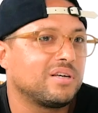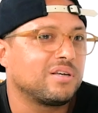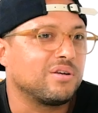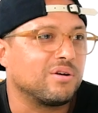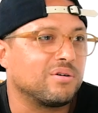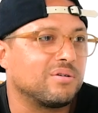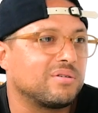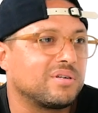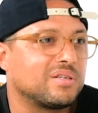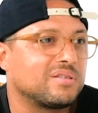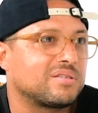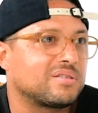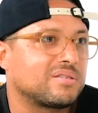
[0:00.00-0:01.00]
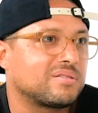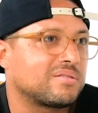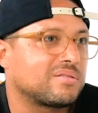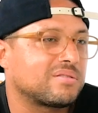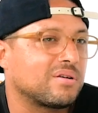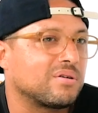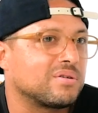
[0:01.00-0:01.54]
you know, is.
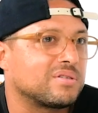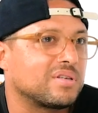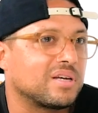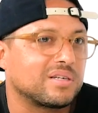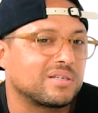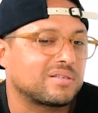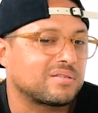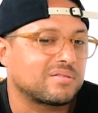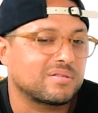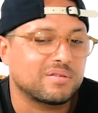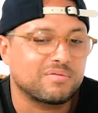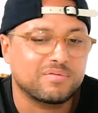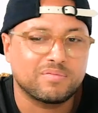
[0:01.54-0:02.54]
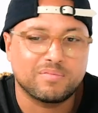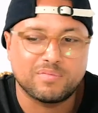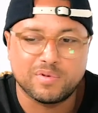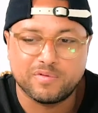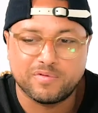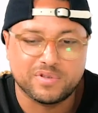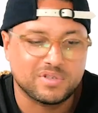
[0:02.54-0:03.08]
So it's like
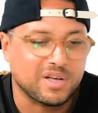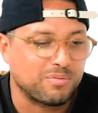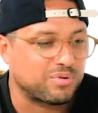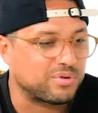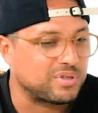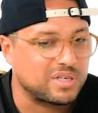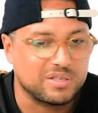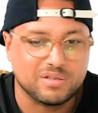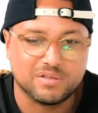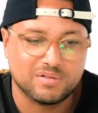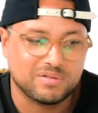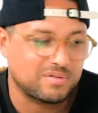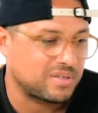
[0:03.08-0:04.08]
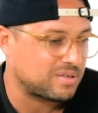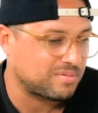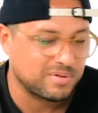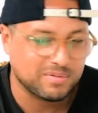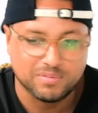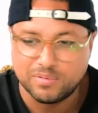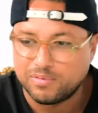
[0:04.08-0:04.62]
if it's not police, it's these
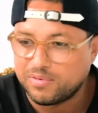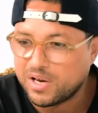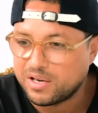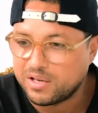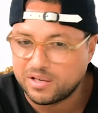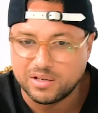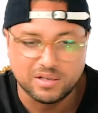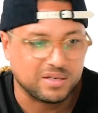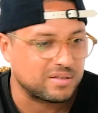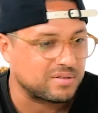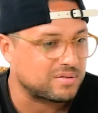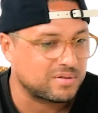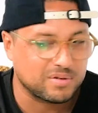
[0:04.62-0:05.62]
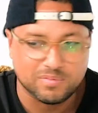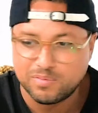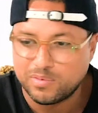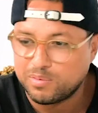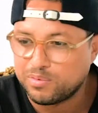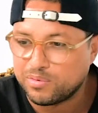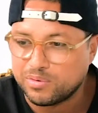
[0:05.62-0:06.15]
people fighting against you
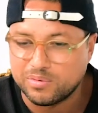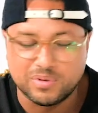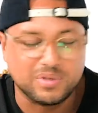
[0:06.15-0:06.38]
people.